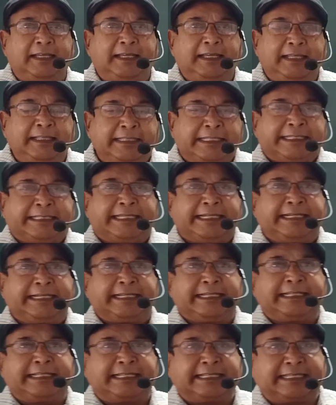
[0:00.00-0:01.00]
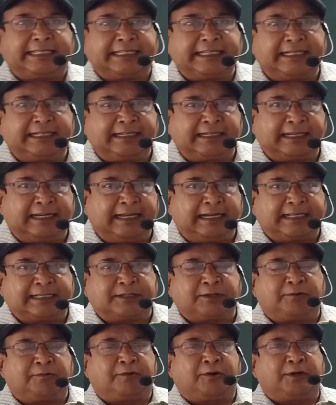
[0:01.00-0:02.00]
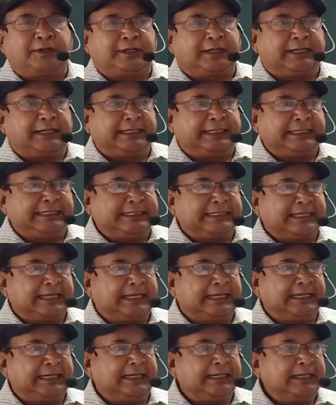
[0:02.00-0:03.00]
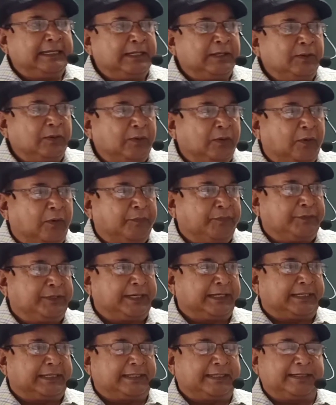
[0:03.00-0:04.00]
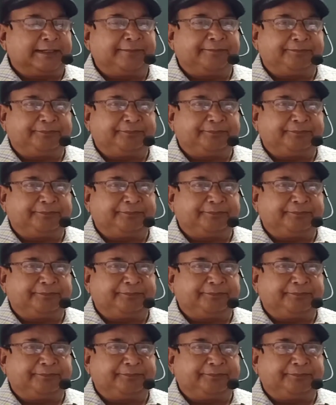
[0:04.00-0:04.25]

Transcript: In this sentence, a glass of water is an object.